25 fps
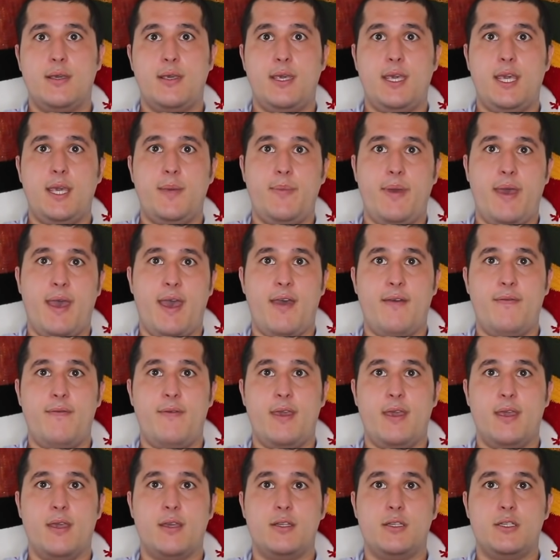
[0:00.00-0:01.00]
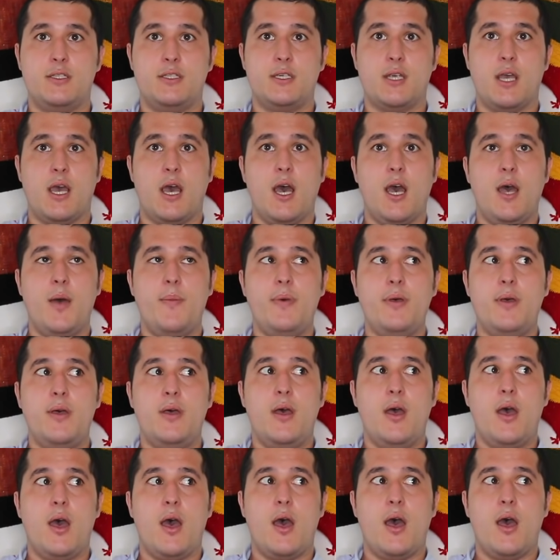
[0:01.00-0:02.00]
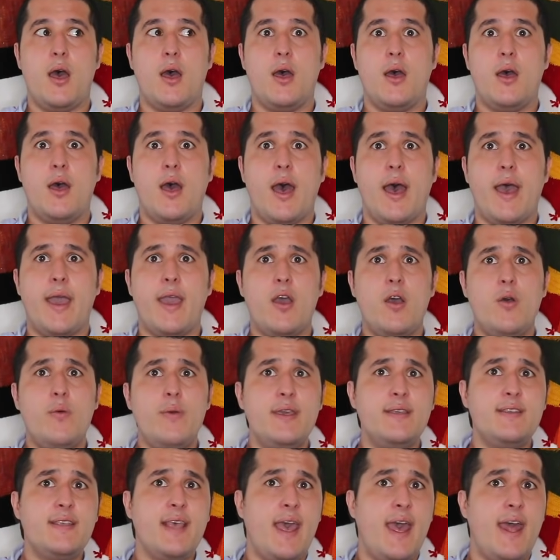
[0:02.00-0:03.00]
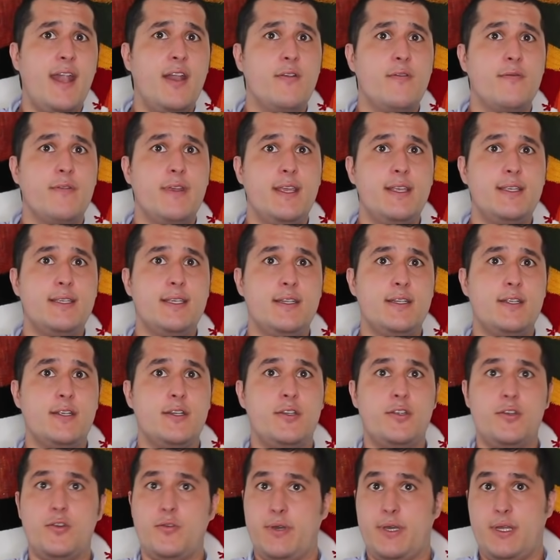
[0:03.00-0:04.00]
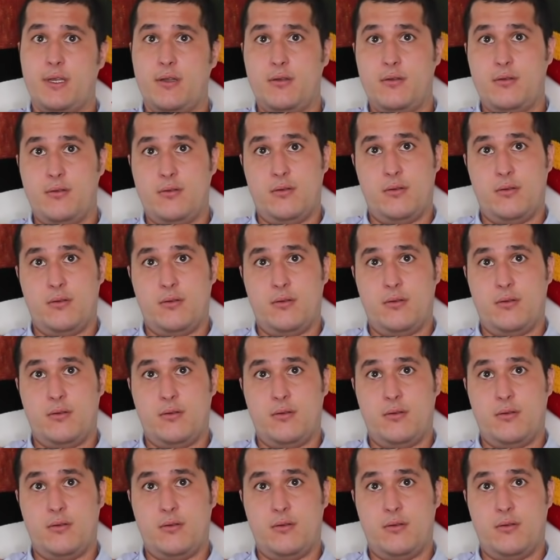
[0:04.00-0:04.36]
keep having a job, I always had a reason to do it.